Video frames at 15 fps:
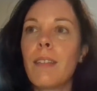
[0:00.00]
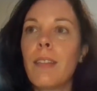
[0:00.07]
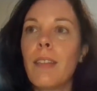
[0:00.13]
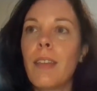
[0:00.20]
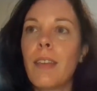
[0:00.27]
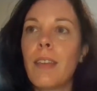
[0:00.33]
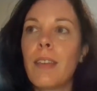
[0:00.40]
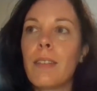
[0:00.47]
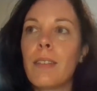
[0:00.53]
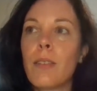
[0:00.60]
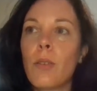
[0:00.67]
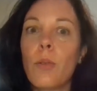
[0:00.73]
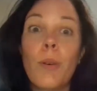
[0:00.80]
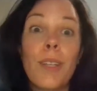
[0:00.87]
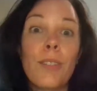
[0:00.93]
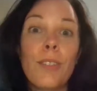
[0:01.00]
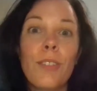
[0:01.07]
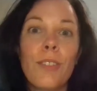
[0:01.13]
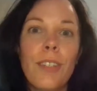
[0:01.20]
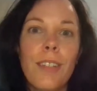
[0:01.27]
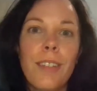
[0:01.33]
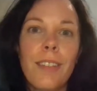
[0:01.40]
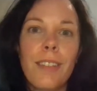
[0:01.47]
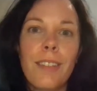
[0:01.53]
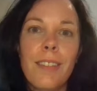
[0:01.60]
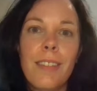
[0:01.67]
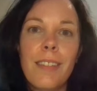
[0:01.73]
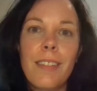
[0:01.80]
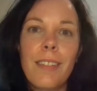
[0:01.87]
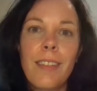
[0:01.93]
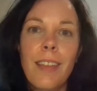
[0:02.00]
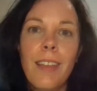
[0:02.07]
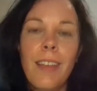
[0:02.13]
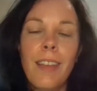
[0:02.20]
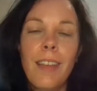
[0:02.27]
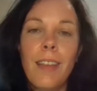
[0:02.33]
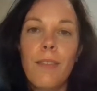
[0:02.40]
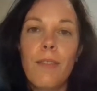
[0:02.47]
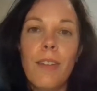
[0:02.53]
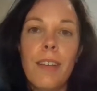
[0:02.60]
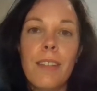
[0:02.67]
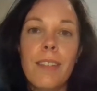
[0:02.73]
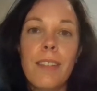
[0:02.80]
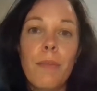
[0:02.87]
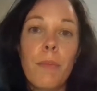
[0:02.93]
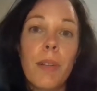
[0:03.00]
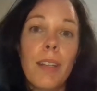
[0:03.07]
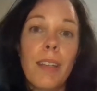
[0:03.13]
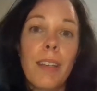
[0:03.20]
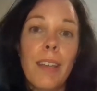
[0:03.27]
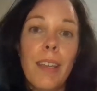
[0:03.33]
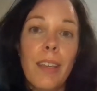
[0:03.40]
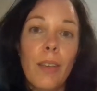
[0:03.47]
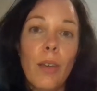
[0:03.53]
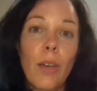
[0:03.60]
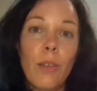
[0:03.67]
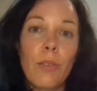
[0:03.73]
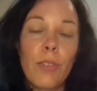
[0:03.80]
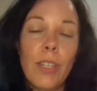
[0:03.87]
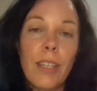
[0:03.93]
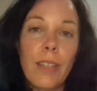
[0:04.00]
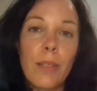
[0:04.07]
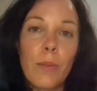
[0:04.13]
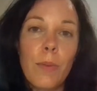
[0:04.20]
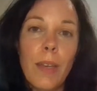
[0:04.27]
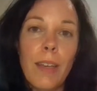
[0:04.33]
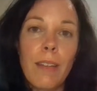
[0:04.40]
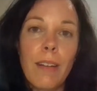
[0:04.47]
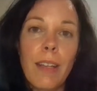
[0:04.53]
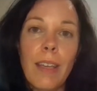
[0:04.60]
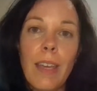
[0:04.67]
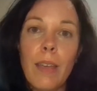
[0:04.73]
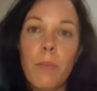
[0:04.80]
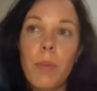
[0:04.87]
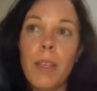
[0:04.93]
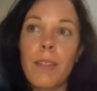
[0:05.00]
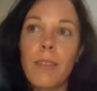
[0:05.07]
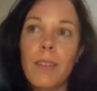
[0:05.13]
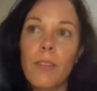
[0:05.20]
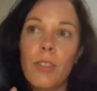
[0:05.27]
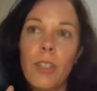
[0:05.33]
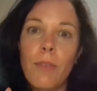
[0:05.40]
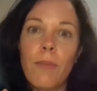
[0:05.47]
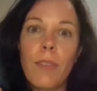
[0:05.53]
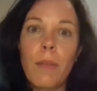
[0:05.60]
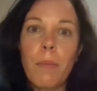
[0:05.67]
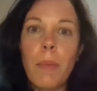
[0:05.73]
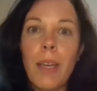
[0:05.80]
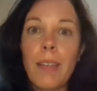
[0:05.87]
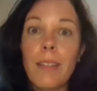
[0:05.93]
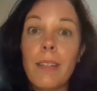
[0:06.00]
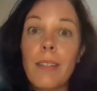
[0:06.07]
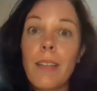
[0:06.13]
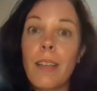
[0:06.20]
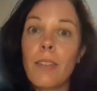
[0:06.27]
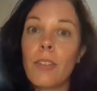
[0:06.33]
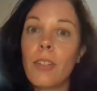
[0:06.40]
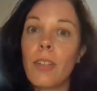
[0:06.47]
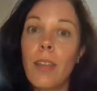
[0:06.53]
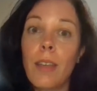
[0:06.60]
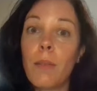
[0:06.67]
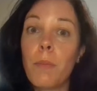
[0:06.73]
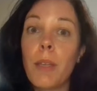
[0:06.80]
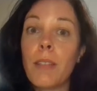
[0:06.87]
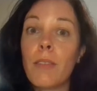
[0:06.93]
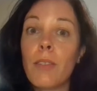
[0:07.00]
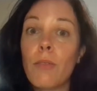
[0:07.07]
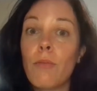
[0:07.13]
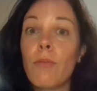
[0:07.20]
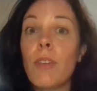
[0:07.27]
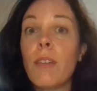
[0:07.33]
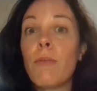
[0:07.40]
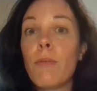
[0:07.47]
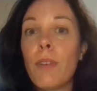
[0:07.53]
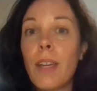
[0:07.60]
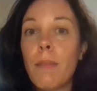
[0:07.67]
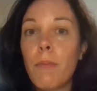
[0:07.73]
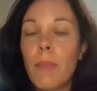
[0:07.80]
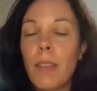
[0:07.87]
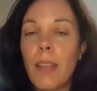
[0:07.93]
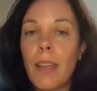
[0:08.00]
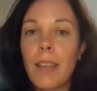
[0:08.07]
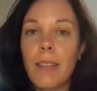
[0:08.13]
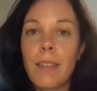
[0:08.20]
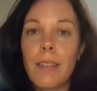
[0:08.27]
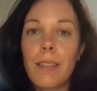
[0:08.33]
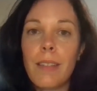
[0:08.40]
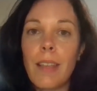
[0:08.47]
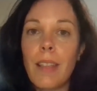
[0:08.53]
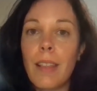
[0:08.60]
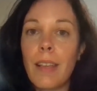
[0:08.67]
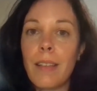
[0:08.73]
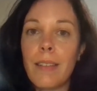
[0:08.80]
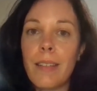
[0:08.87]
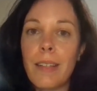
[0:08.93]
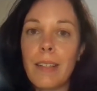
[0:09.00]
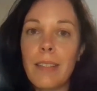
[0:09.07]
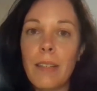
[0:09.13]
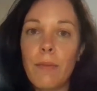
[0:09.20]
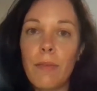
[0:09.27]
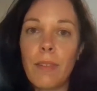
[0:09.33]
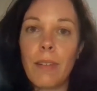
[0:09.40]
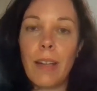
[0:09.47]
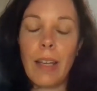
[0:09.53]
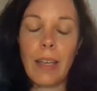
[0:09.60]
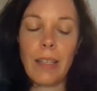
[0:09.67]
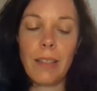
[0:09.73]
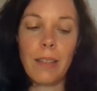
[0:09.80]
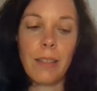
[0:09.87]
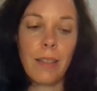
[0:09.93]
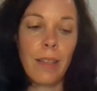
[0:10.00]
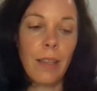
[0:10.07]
there's questions, very similar in coaching as well, like helping to shift the mindset, helping to reframe things, see things in a different light.